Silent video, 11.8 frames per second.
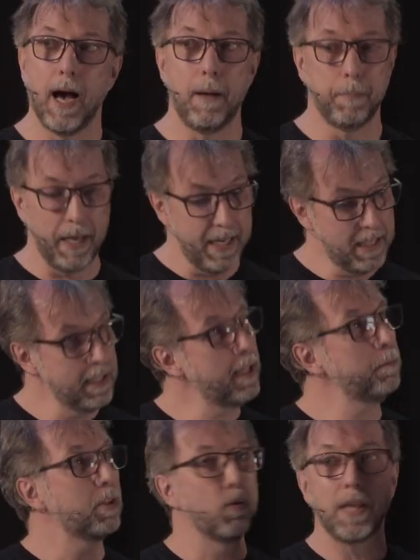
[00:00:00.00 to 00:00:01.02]
I'm placing
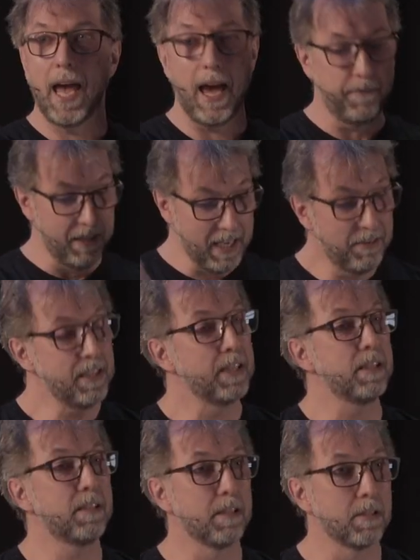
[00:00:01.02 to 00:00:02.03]
them so they have even
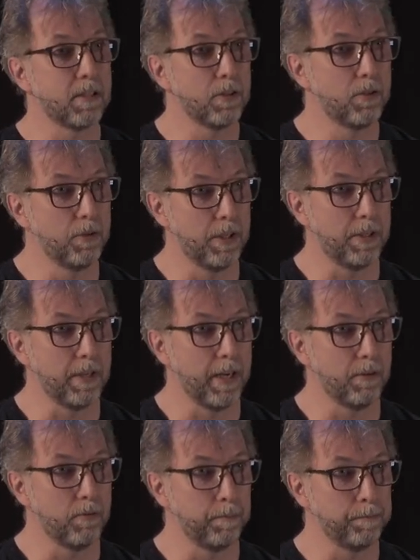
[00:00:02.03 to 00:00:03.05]
distance to the
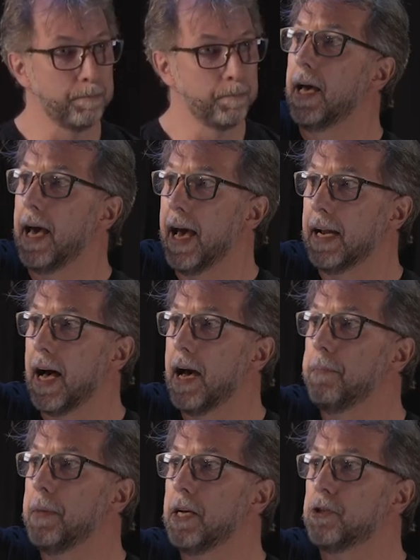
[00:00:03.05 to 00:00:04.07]
snare drum. And
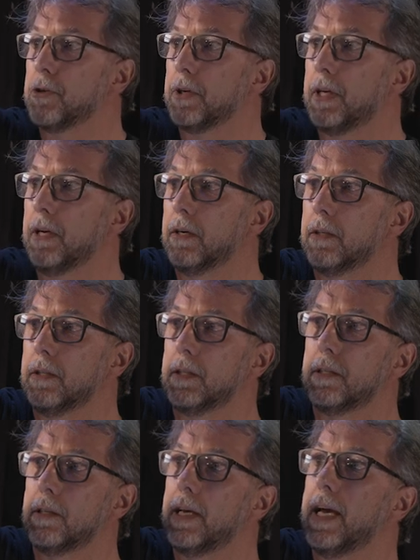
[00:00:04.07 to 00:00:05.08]
I measure here
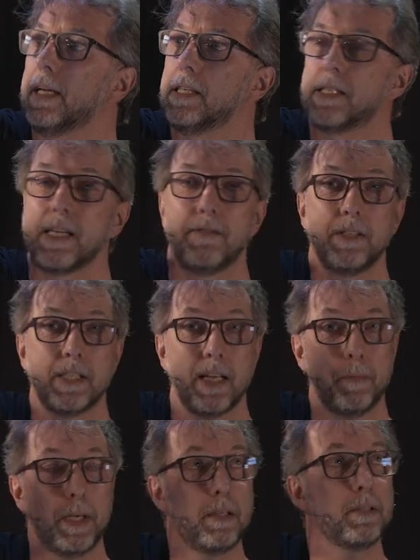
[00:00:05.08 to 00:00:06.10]
87
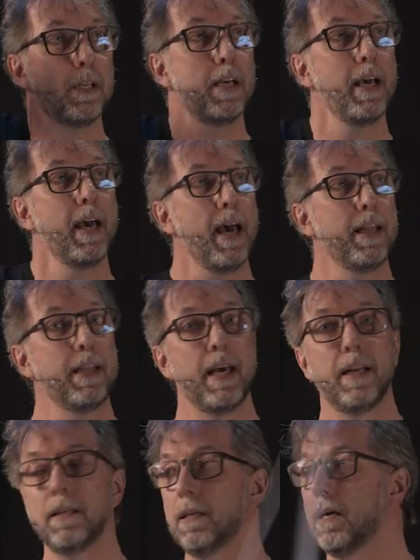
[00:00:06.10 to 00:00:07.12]
centimeters, and
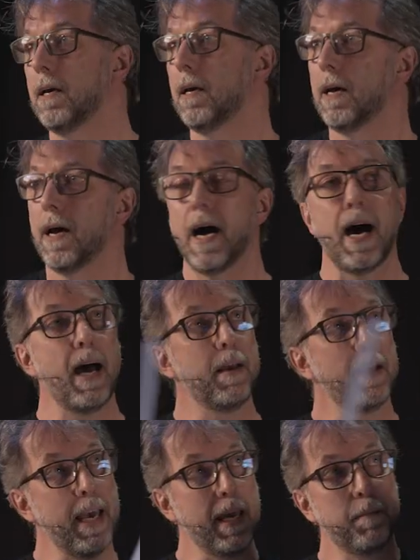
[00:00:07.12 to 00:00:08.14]
then
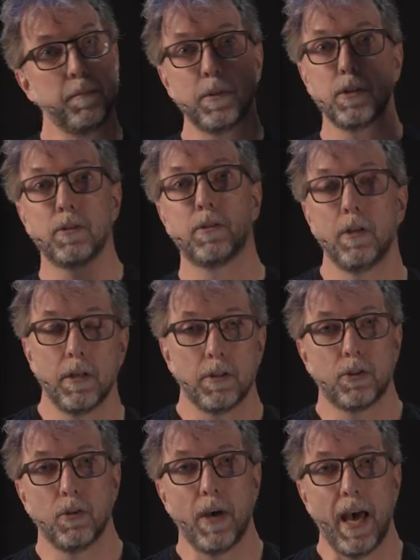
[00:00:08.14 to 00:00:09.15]
I aim
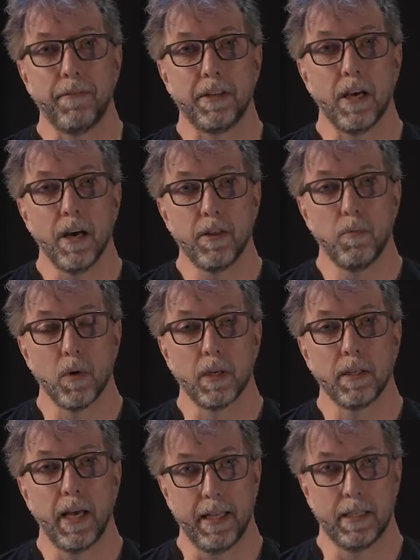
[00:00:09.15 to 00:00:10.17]
to have the other
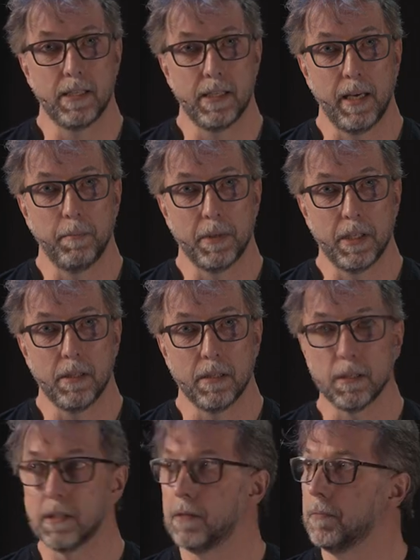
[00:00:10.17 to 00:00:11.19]
one at the same
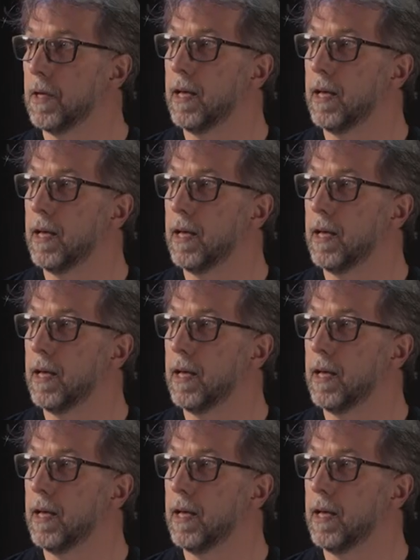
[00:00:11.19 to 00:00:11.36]
distance.